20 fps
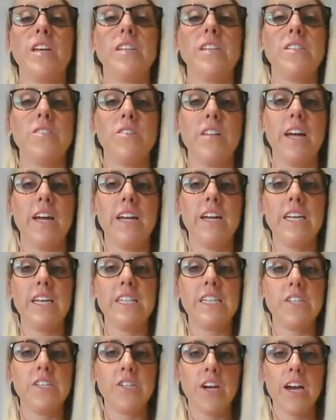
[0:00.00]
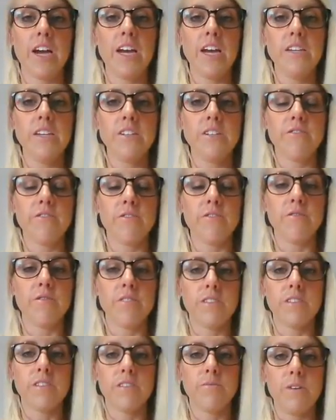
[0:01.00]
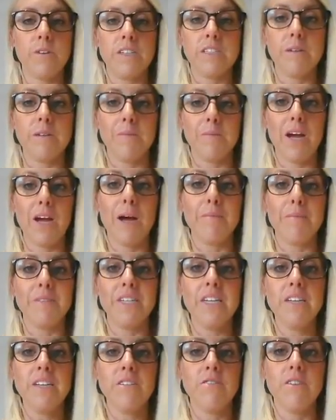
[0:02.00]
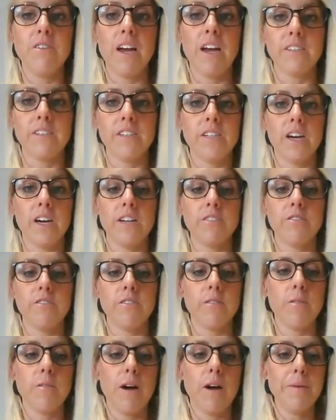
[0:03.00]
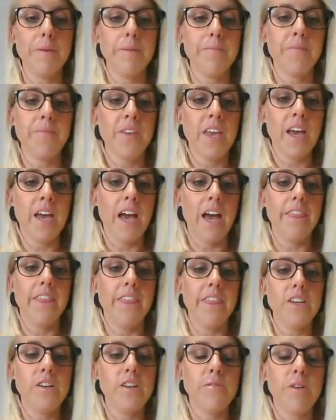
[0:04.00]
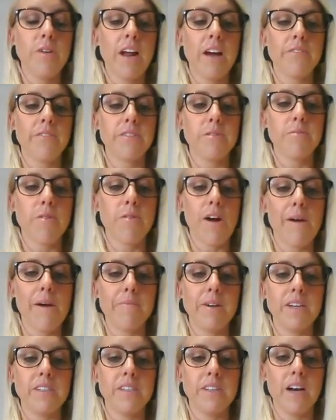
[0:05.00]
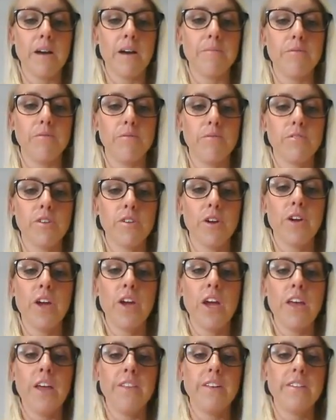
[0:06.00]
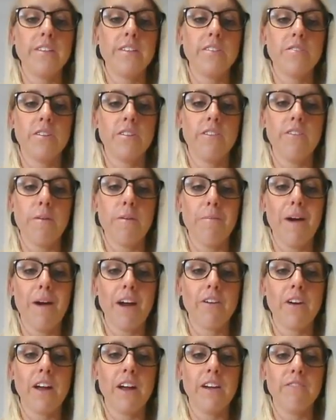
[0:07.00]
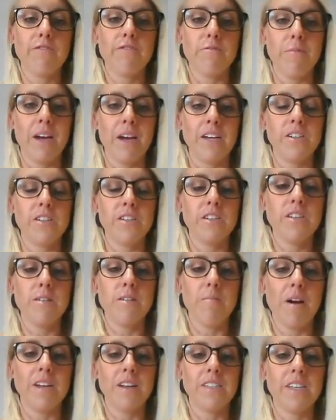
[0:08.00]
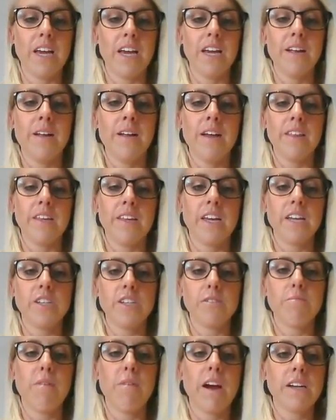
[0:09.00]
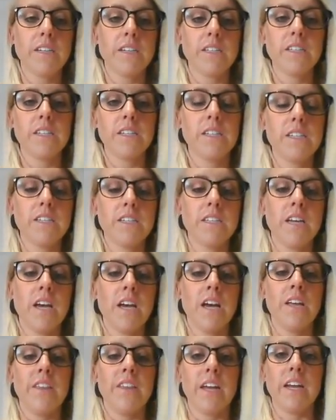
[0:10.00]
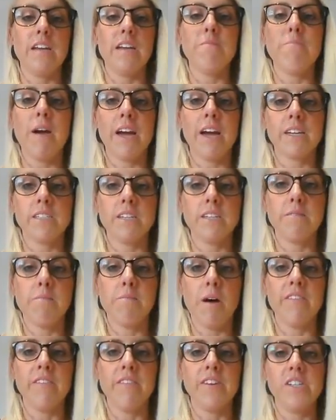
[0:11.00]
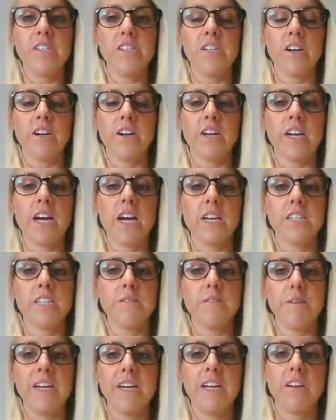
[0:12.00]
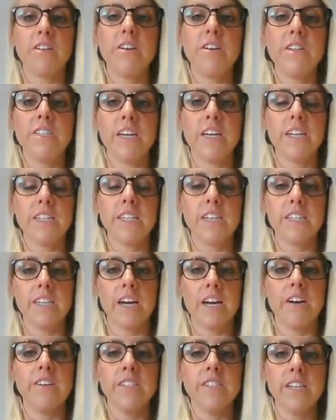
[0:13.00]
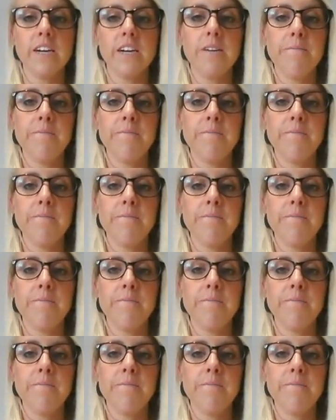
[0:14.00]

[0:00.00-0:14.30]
things do they need to change for when someone comes in who has a dietary requirement? And then you would have some primary examples. So this is sort of your background information. You might say the kitchen practices that are impacted by a vegetarian customer include and